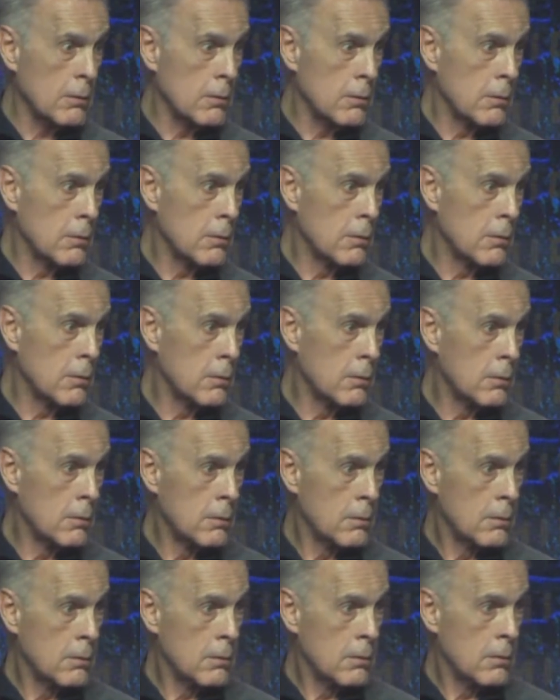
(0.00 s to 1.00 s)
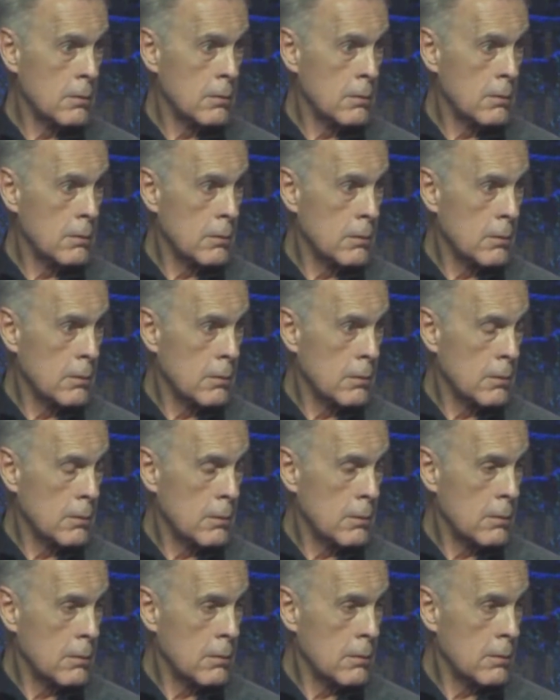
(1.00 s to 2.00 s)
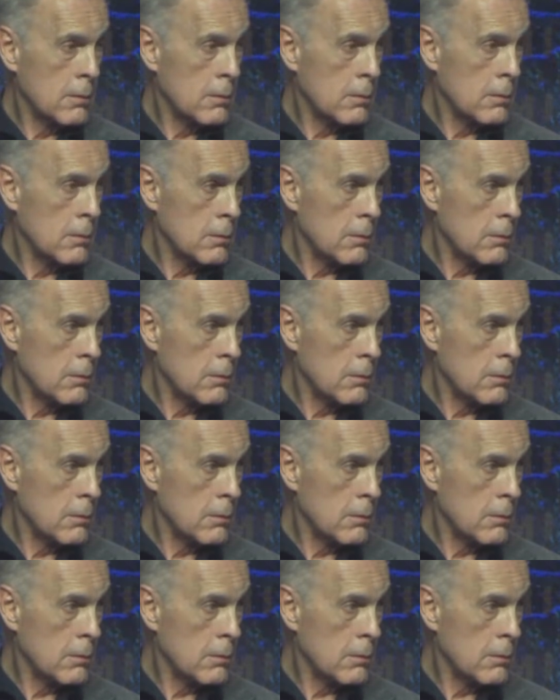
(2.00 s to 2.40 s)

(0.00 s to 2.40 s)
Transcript: No one is speaking in this clip.